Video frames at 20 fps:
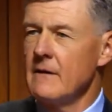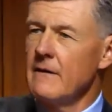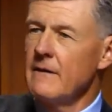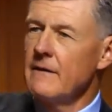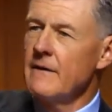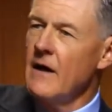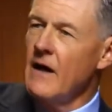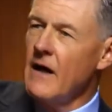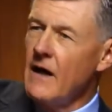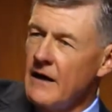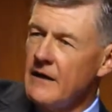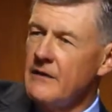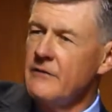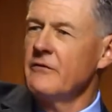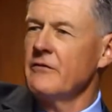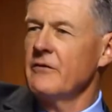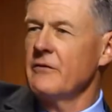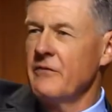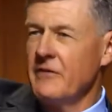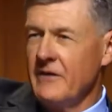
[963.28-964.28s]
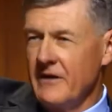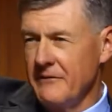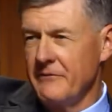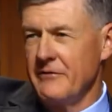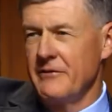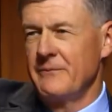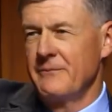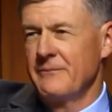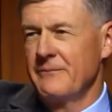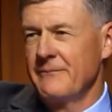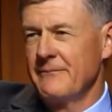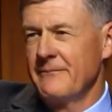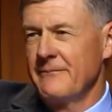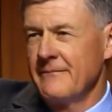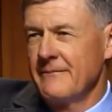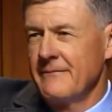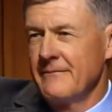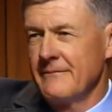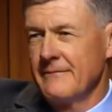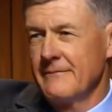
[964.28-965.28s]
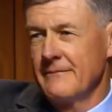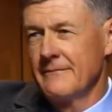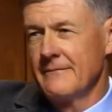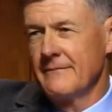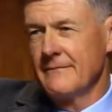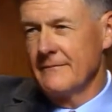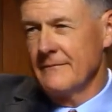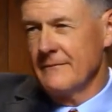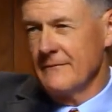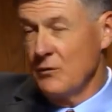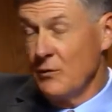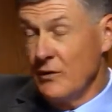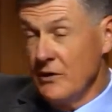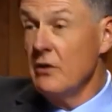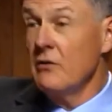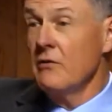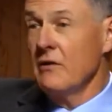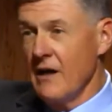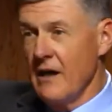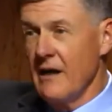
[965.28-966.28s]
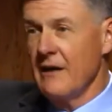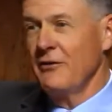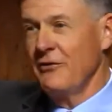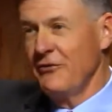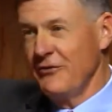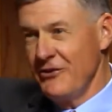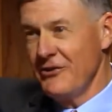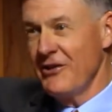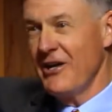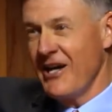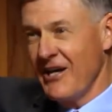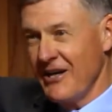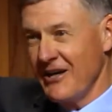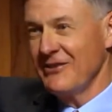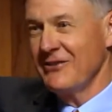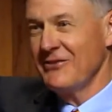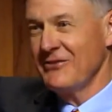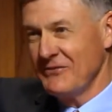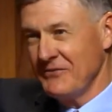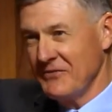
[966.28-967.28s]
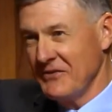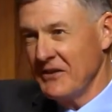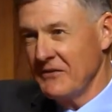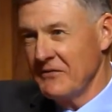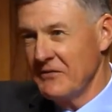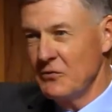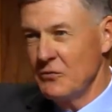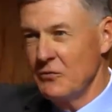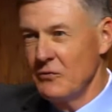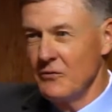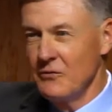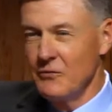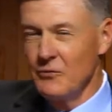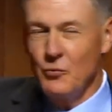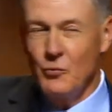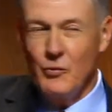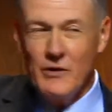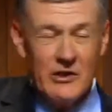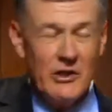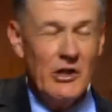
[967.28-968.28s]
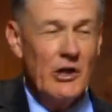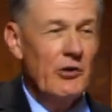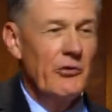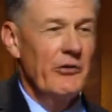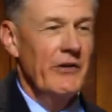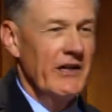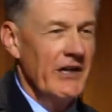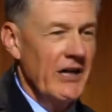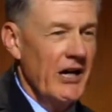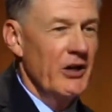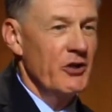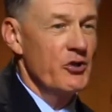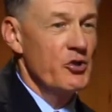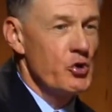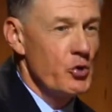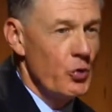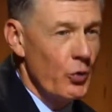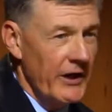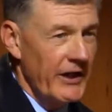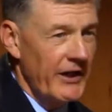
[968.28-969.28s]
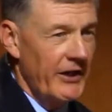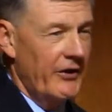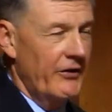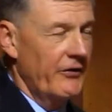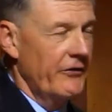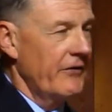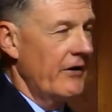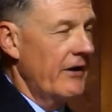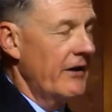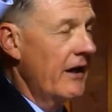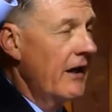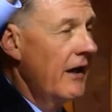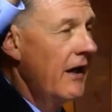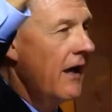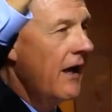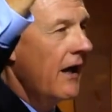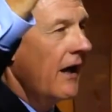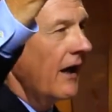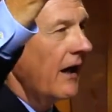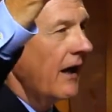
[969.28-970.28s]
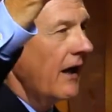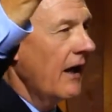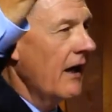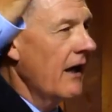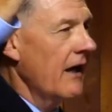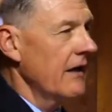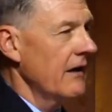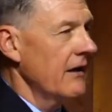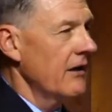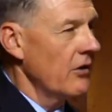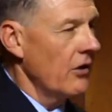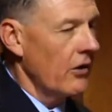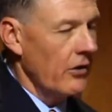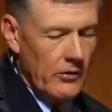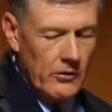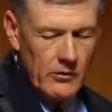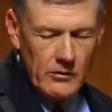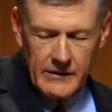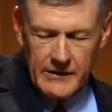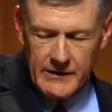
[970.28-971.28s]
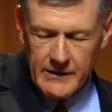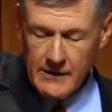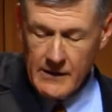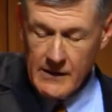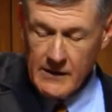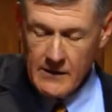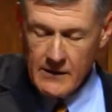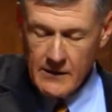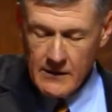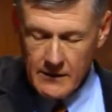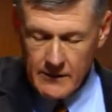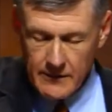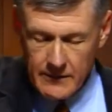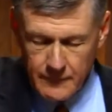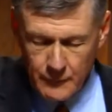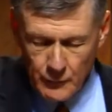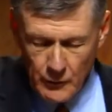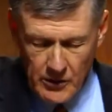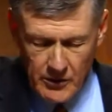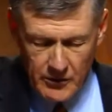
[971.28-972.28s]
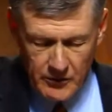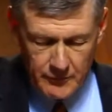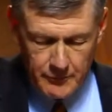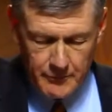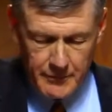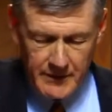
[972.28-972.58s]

the heights of heaven. We know God is in the heights of heaven. We know that God dwells on a high and holy throne.